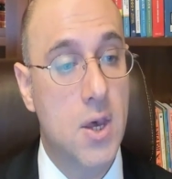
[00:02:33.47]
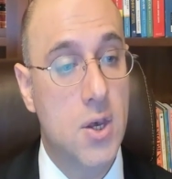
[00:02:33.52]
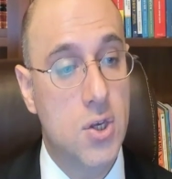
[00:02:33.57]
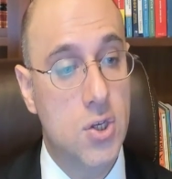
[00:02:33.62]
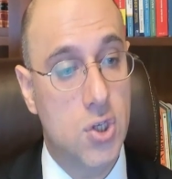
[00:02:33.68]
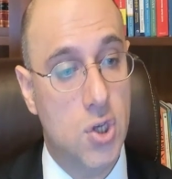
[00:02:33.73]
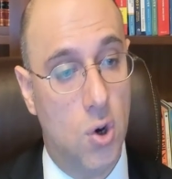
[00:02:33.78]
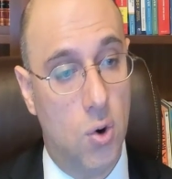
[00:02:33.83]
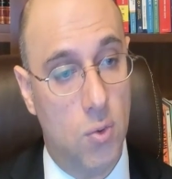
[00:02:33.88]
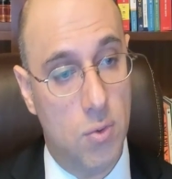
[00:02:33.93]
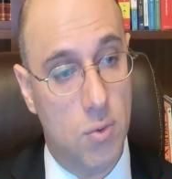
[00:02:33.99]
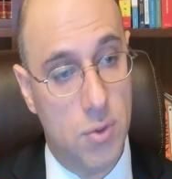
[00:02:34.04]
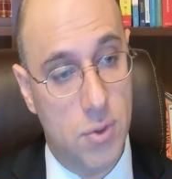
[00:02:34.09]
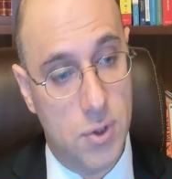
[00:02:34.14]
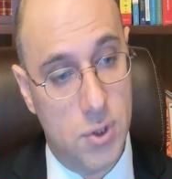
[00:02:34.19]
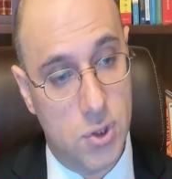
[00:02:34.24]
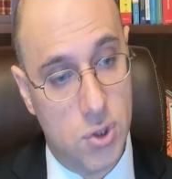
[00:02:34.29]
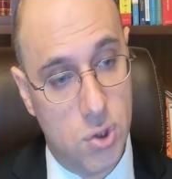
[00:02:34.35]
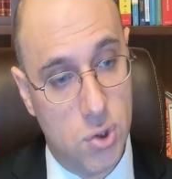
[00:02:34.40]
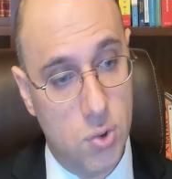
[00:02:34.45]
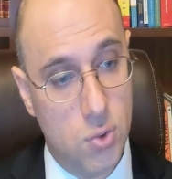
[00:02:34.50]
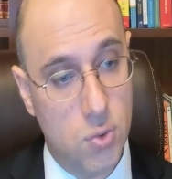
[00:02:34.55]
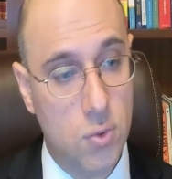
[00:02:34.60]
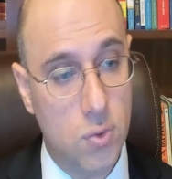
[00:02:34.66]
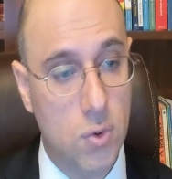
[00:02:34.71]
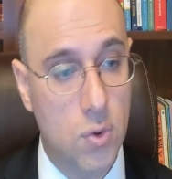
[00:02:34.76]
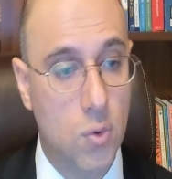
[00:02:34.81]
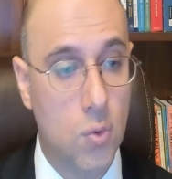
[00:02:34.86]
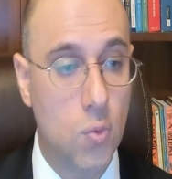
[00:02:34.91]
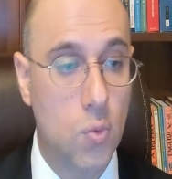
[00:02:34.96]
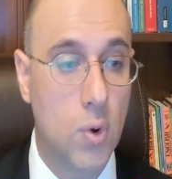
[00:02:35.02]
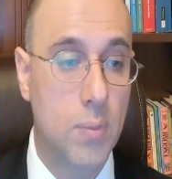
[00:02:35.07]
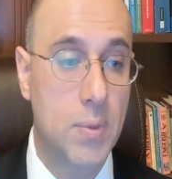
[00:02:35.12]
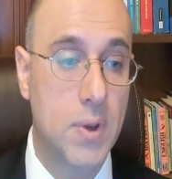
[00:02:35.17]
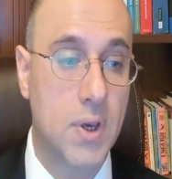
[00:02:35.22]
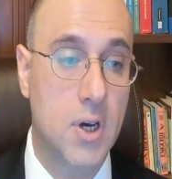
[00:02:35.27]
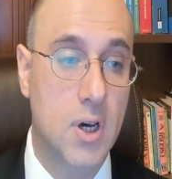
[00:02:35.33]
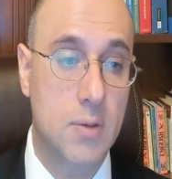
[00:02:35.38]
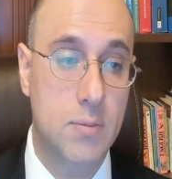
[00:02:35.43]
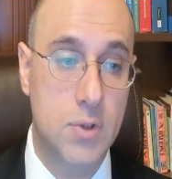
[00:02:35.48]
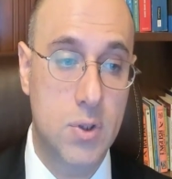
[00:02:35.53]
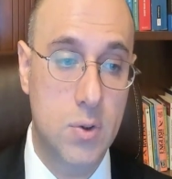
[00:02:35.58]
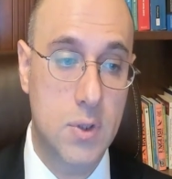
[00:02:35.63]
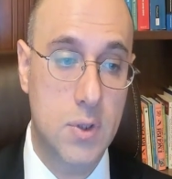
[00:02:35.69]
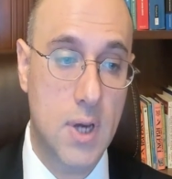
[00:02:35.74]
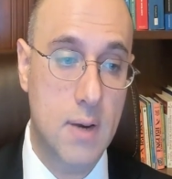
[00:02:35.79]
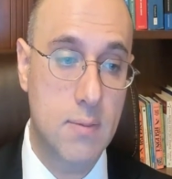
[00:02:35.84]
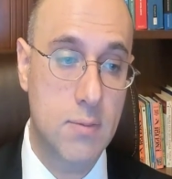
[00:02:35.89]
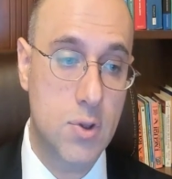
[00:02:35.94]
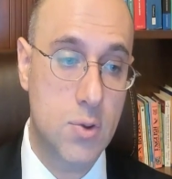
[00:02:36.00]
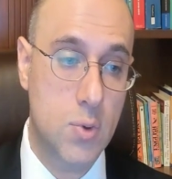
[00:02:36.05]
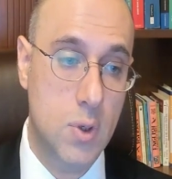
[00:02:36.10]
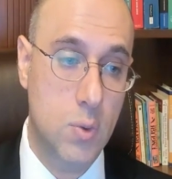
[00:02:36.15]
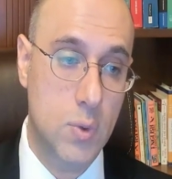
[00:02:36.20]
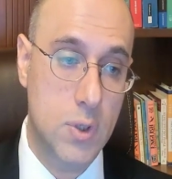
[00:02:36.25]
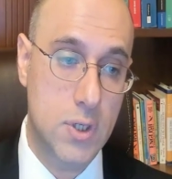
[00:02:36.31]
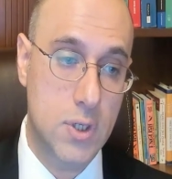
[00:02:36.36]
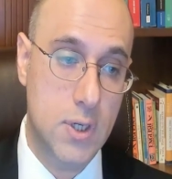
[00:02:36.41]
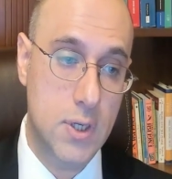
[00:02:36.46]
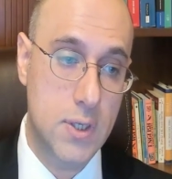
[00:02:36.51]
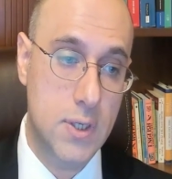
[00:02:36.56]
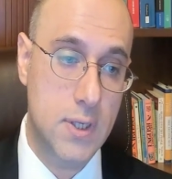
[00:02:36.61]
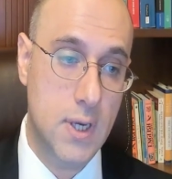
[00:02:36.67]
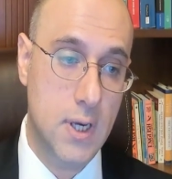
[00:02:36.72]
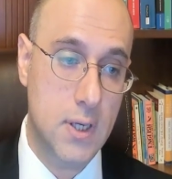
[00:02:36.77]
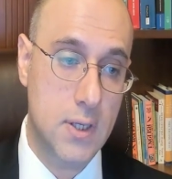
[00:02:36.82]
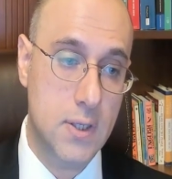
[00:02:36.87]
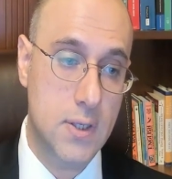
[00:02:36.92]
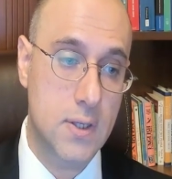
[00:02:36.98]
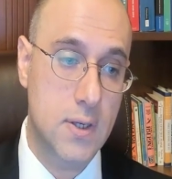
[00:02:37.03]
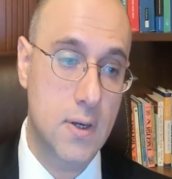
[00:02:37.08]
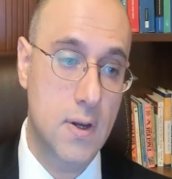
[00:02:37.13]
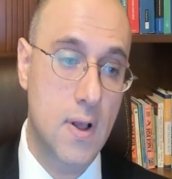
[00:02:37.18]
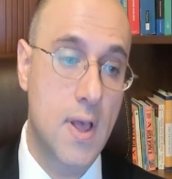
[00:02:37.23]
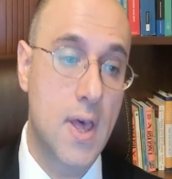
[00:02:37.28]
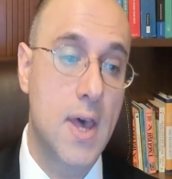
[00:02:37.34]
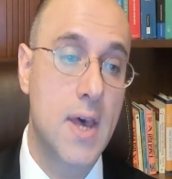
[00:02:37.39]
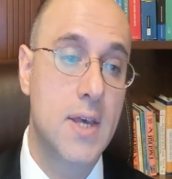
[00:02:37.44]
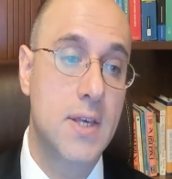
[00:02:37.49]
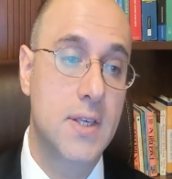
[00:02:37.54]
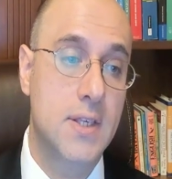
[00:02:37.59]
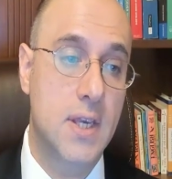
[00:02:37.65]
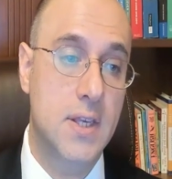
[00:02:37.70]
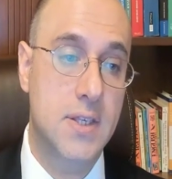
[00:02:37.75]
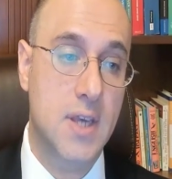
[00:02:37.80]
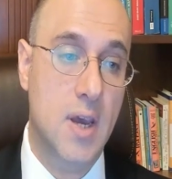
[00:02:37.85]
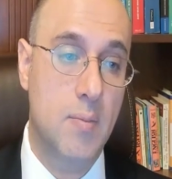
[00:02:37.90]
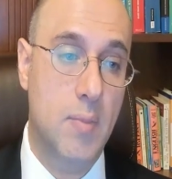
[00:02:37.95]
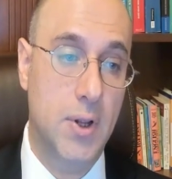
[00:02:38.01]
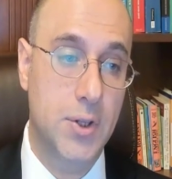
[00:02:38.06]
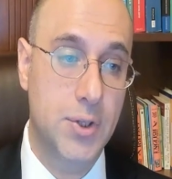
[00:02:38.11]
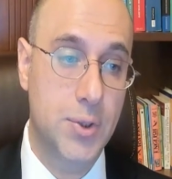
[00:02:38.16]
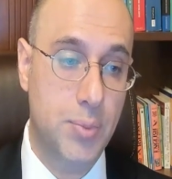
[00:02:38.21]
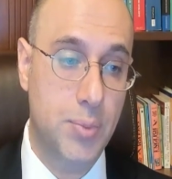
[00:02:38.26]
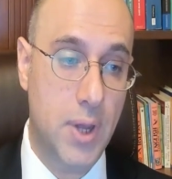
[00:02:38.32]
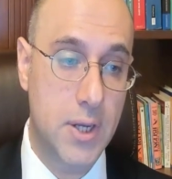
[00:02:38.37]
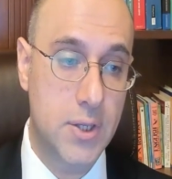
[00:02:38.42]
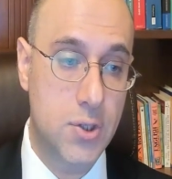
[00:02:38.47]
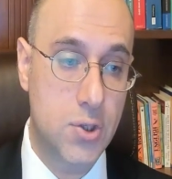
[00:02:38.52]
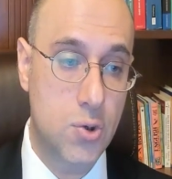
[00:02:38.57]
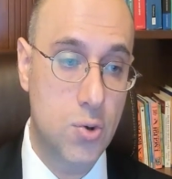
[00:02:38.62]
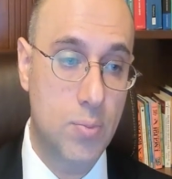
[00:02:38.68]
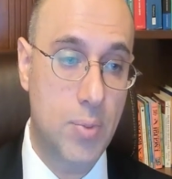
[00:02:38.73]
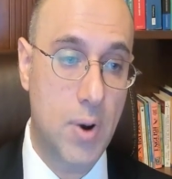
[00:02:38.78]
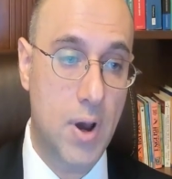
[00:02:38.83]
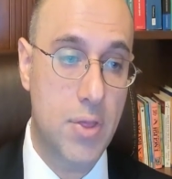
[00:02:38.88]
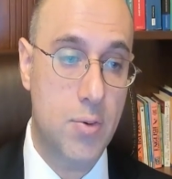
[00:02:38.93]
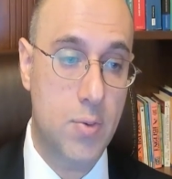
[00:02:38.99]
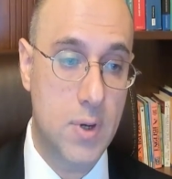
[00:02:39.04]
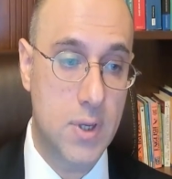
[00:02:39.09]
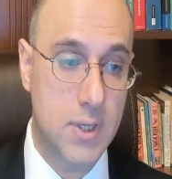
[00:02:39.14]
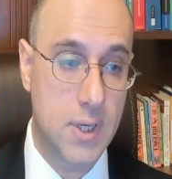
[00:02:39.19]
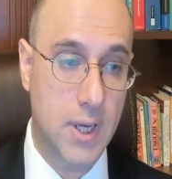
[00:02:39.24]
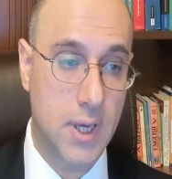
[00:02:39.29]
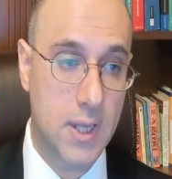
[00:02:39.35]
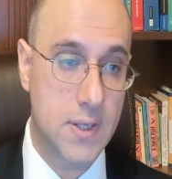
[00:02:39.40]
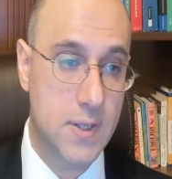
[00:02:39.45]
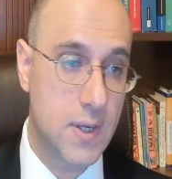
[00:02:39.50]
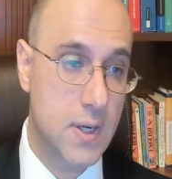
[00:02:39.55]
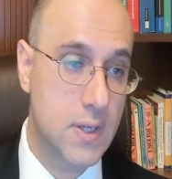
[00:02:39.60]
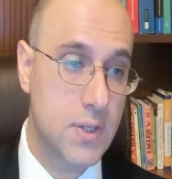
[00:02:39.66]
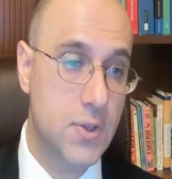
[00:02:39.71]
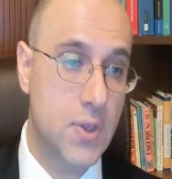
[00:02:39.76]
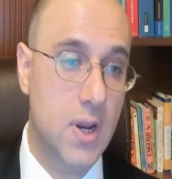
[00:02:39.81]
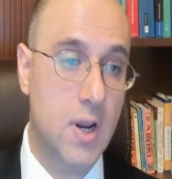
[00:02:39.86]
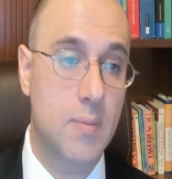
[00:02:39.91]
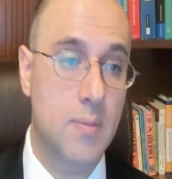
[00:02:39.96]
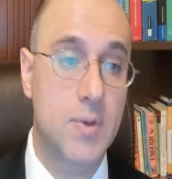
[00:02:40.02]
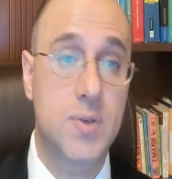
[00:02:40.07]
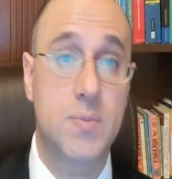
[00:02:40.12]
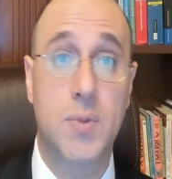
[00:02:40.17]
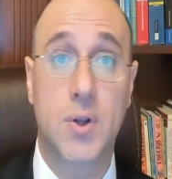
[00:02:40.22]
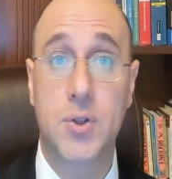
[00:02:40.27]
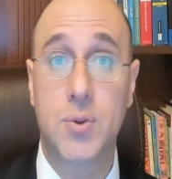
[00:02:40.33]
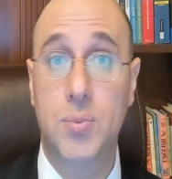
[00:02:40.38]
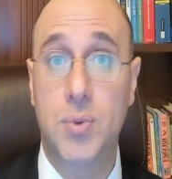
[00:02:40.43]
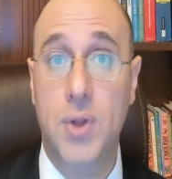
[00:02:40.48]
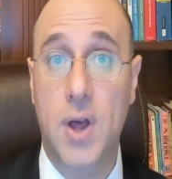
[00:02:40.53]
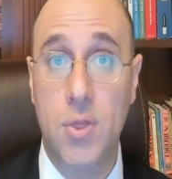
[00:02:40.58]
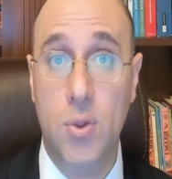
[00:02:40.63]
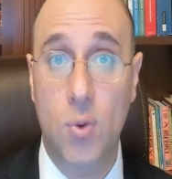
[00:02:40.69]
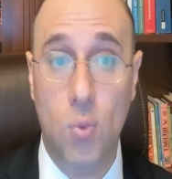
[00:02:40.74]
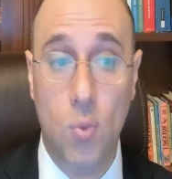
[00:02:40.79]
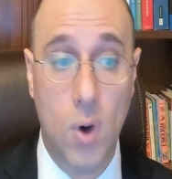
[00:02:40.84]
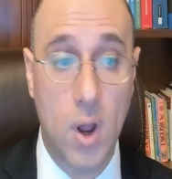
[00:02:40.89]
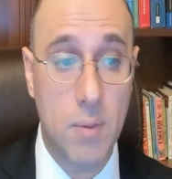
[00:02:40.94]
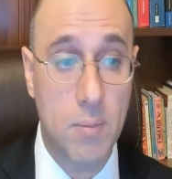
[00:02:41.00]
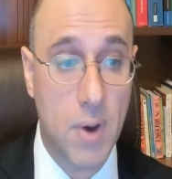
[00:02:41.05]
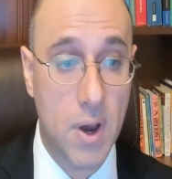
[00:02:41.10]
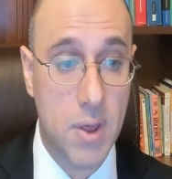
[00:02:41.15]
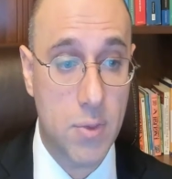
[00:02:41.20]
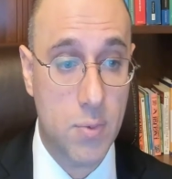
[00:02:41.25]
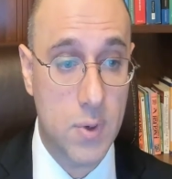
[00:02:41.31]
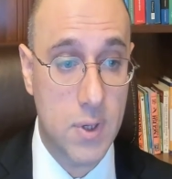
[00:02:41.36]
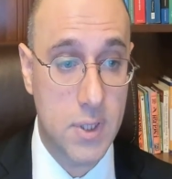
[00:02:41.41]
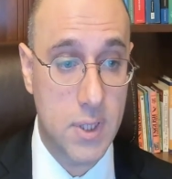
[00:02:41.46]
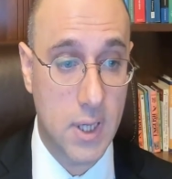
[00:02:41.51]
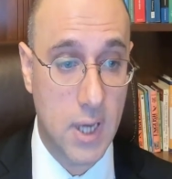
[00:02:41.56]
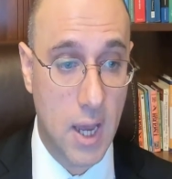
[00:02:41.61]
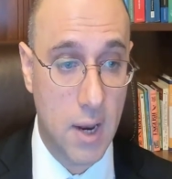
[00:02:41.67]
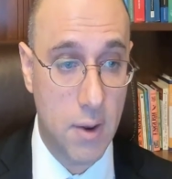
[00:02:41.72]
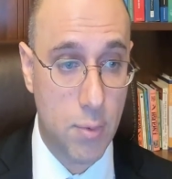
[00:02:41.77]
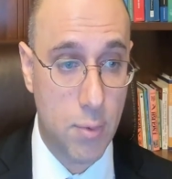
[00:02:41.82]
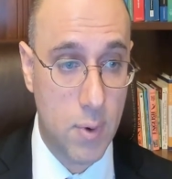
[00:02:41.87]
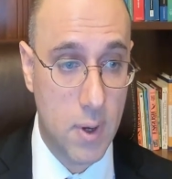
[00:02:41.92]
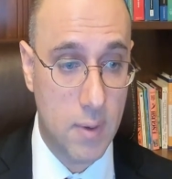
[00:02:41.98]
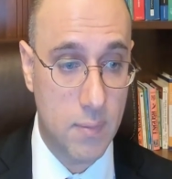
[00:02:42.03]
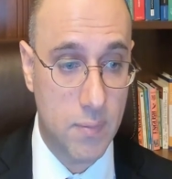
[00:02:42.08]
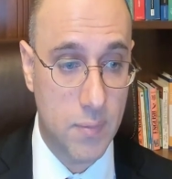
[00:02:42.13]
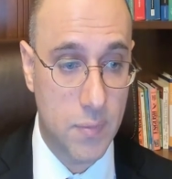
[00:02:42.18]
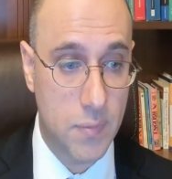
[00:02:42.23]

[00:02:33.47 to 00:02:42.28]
So the 2 will become 2 times 3, which is 6. Since I multiplied 2 by 3 to get 6, then I must multiply the 1 by 3 to get 3.